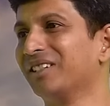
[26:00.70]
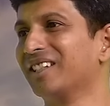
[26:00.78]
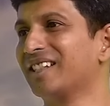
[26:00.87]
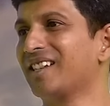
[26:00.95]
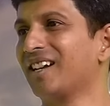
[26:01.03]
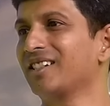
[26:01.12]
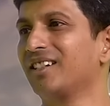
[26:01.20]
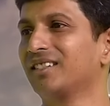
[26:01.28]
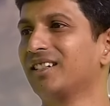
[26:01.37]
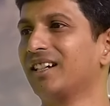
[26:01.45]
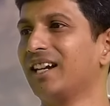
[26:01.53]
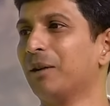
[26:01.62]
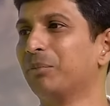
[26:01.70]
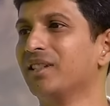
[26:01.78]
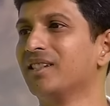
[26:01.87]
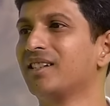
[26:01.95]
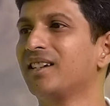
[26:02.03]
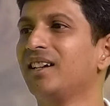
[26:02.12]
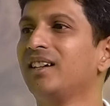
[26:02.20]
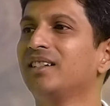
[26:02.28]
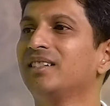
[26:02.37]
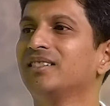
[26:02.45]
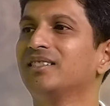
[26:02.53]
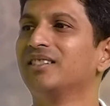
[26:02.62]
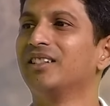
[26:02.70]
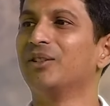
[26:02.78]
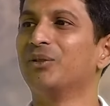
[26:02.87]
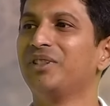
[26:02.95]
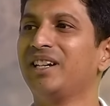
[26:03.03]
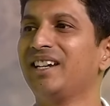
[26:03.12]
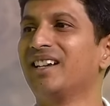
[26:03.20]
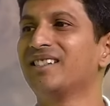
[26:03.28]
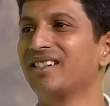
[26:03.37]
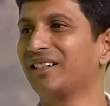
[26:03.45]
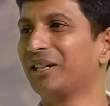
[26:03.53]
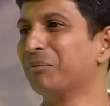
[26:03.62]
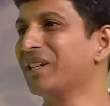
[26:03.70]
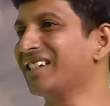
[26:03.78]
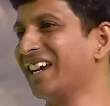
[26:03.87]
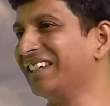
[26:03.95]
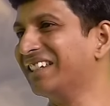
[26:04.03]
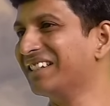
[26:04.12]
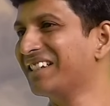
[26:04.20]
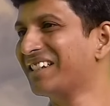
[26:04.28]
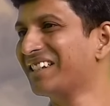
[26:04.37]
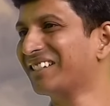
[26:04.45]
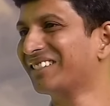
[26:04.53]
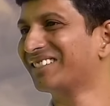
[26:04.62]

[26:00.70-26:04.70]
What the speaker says: that Sakshatkar happens, the only answer can be silence.